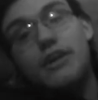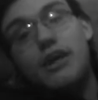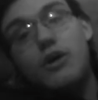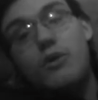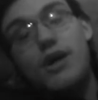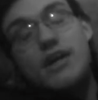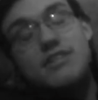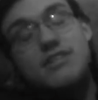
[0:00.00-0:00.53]
the
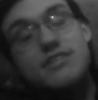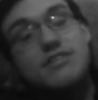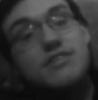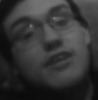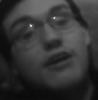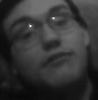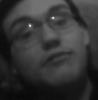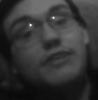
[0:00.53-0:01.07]
OS
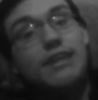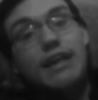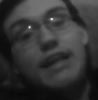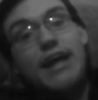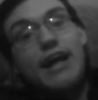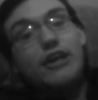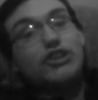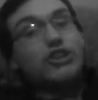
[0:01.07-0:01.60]
itself did
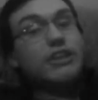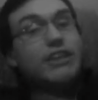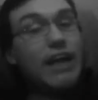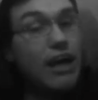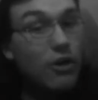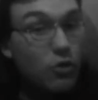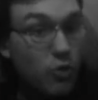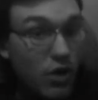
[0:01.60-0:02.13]
actually
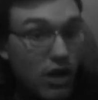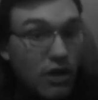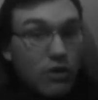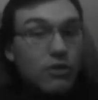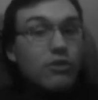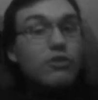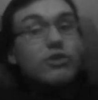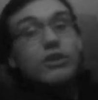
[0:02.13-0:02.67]

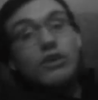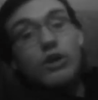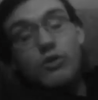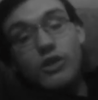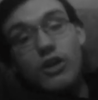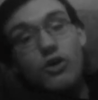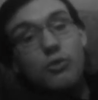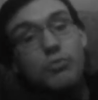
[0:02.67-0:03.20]
download
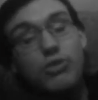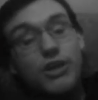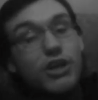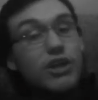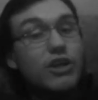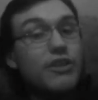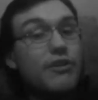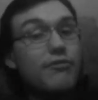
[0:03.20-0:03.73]
pretty
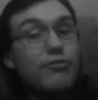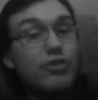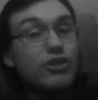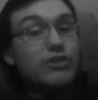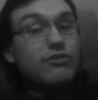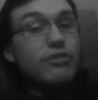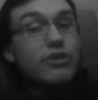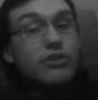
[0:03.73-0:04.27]
good the
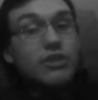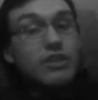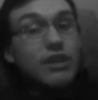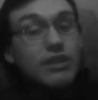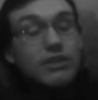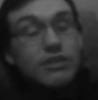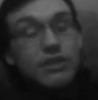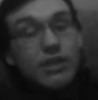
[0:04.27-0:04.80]
first few
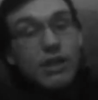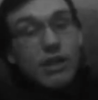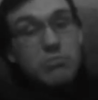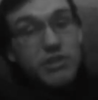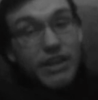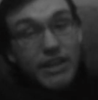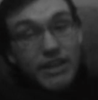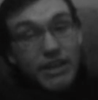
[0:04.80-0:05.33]
dozen
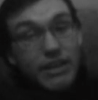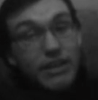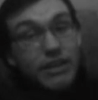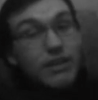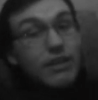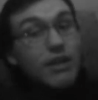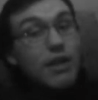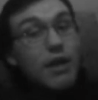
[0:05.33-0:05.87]
times I did
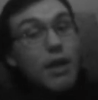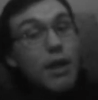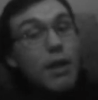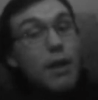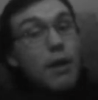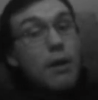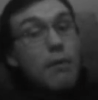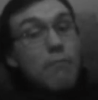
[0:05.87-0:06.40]
it,
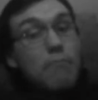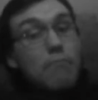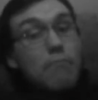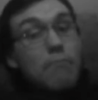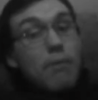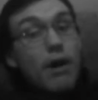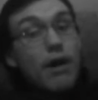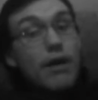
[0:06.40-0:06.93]

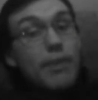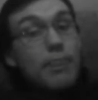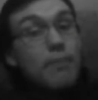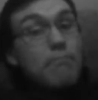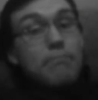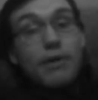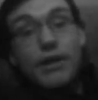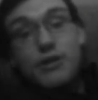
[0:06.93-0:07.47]
but the
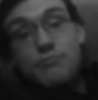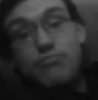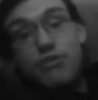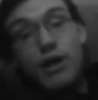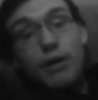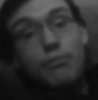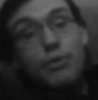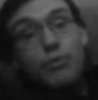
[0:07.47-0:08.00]
biggest
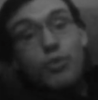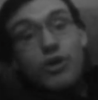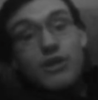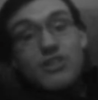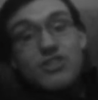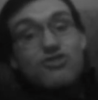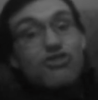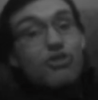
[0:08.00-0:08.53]
problem
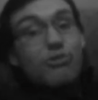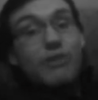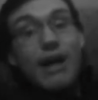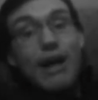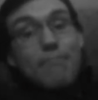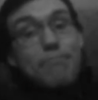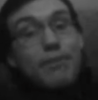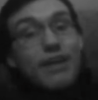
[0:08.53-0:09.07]
was do
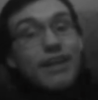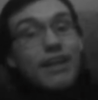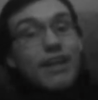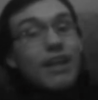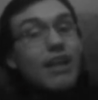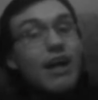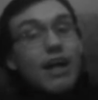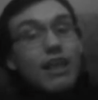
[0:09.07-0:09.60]
not pick
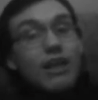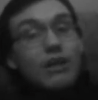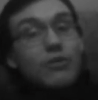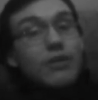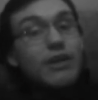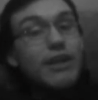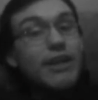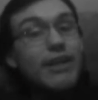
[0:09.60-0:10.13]

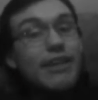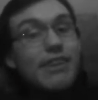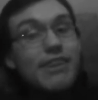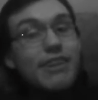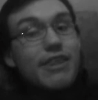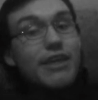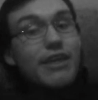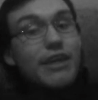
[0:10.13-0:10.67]
Lilo
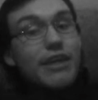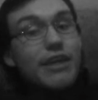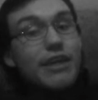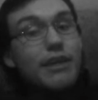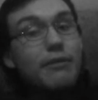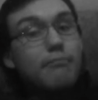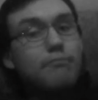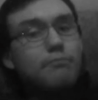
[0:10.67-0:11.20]
in the